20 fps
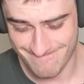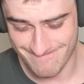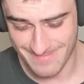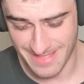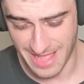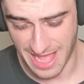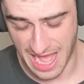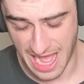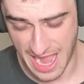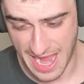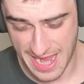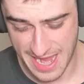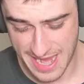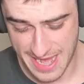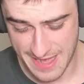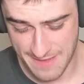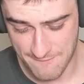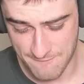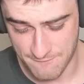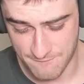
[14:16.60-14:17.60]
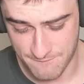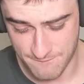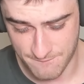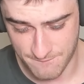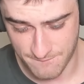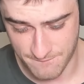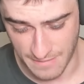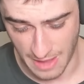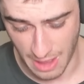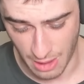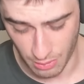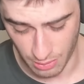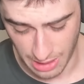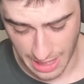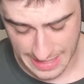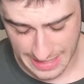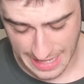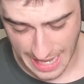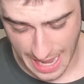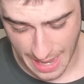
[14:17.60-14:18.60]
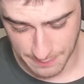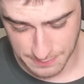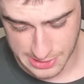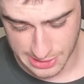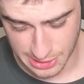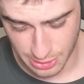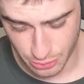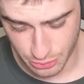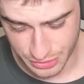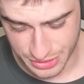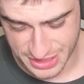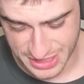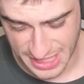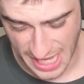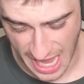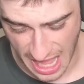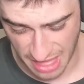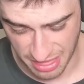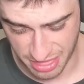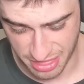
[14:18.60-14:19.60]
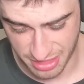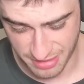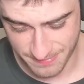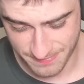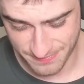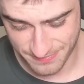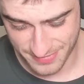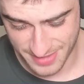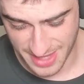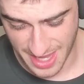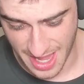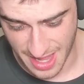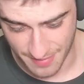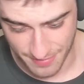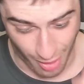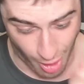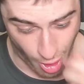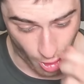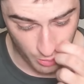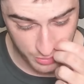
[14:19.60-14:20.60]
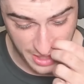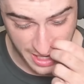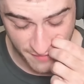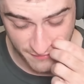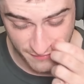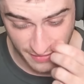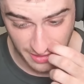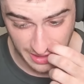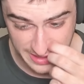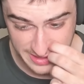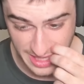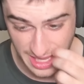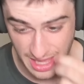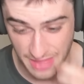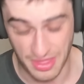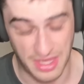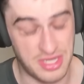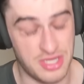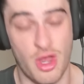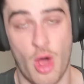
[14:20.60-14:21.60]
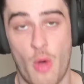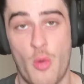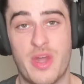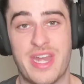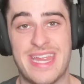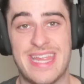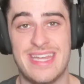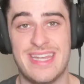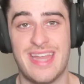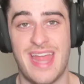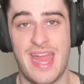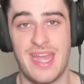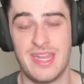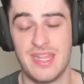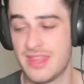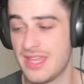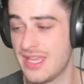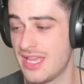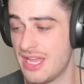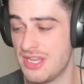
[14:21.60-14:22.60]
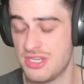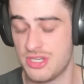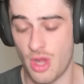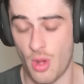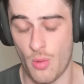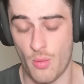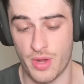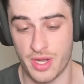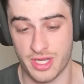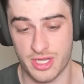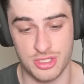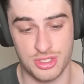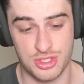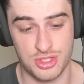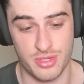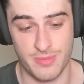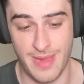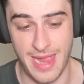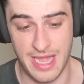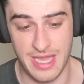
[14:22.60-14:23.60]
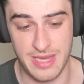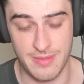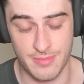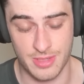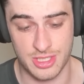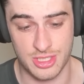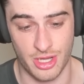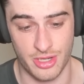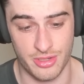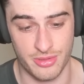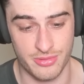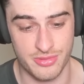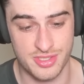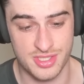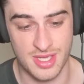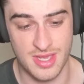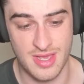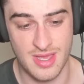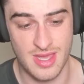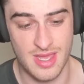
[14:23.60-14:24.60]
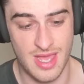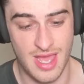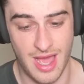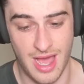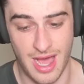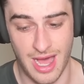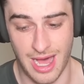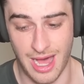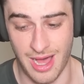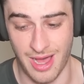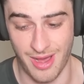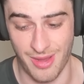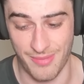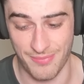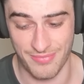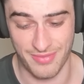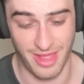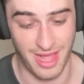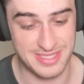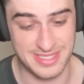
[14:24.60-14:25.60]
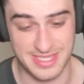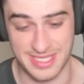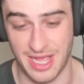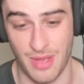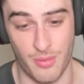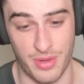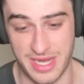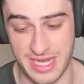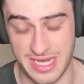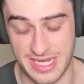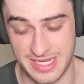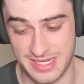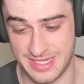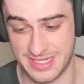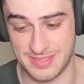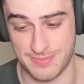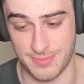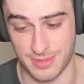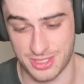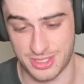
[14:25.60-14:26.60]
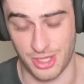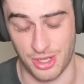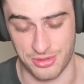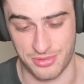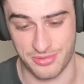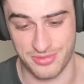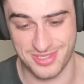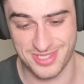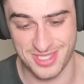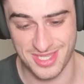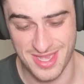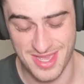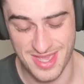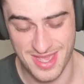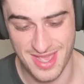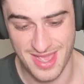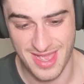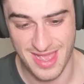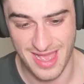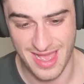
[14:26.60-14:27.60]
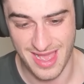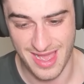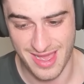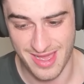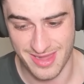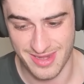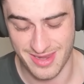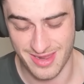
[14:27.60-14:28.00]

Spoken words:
I felt like absolute death. Yeah, the whole day I felt like death. I did not want to eat anything. I did not want to consume any McDonald's. Last thing I want to eat is McDonald's. And